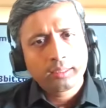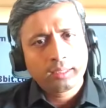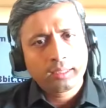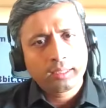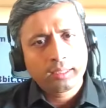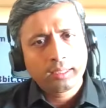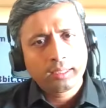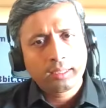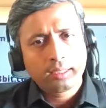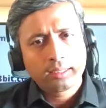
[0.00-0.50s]

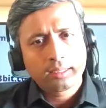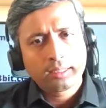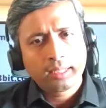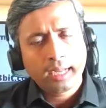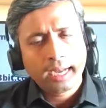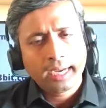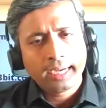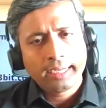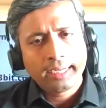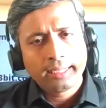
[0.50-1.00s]
the
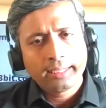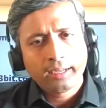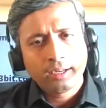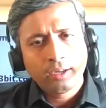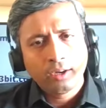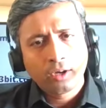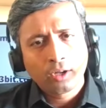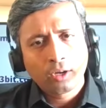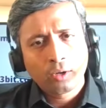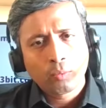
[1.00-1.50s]
idea,
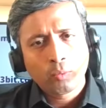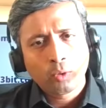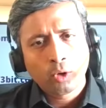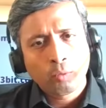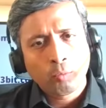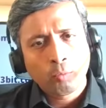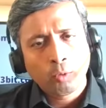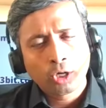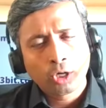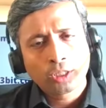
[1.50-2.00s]
or
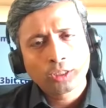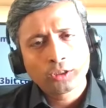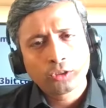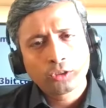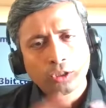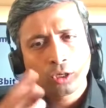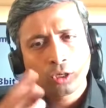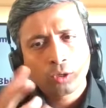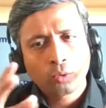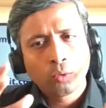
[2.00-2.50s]
what
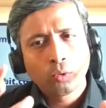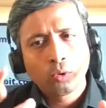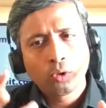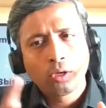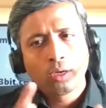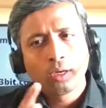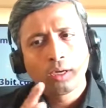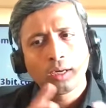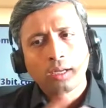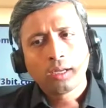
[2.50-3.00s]
is your
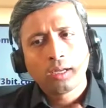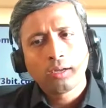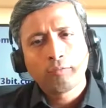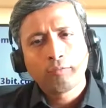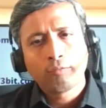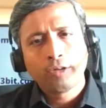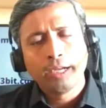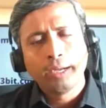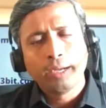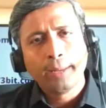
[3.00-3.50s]
whole
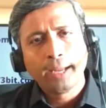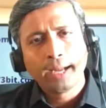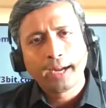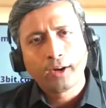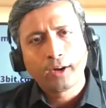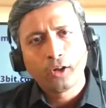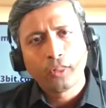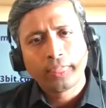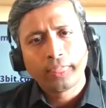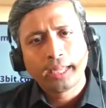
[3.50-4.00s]

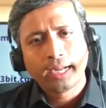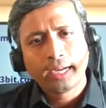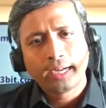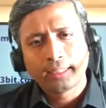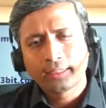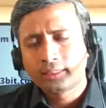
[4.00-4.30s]
feedback on that?